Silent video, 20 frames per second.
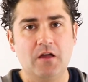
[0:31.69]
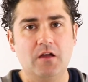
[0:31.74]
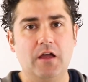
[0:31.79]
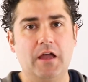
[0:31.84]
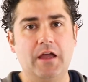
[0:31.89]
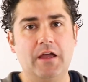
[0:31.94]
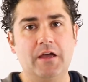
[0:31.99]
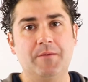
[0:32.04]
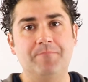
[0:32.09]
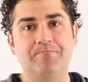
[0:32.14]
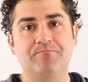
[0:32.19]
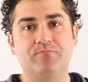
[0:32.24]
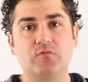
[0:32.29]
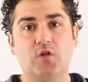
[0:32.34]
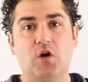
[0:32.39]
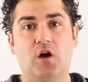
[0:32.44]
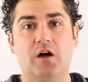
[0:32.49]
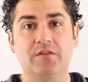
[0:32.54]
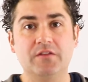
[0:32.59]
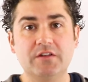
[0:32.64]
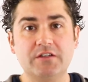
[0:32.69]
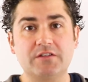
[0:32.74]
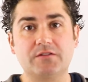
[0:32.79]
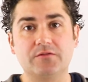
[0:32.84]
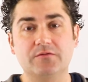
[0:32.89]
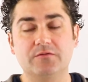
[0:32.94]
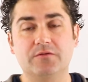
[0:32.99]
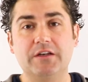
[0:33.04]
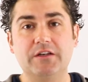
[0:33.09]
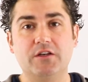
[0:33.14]
And on this
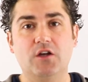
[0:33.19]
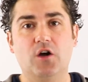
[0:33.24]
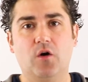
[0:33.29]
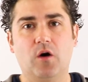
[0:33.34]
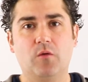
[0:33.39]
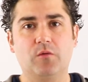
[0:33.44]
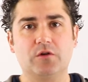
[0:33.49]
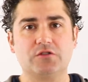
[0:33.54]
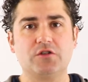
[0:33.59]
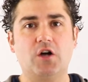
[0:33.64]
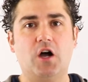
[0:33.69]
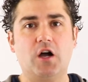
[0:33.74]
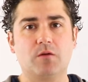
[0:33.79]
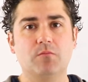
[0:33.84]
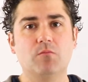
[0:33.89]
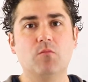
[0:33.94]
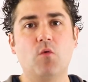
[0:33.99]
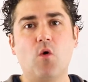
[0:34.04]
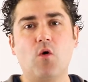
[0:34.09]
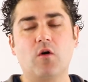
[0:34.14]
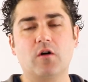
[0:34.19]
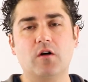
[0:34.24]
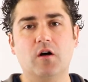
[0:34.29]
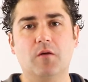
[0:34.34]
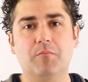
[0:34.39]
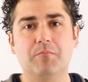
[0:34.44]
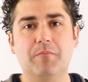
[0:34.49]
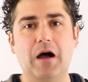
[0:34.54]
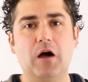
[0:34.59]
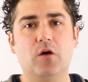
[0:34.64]
video, I want to talk more
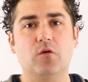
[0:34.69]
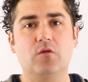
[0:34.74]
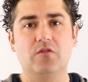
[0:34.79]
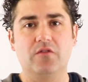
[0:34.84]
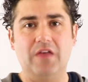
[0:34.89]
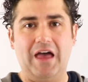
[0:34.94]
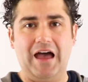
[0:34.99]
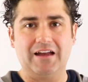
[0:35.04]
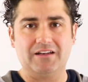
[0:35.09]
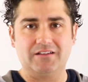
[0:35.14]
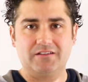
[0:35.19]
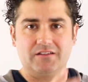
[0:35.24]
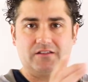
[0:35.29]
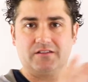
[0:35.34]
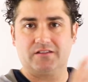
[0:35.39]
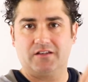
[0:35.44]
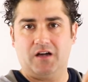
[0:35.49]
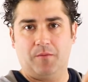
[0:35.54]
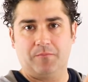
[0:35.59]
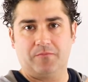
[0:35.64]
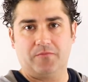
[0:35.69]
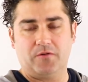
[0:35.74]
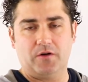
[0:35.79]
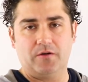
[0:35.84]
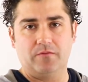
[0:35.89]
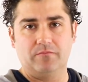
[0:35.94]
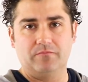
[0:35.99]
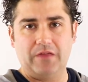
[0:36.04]
about that discomfort,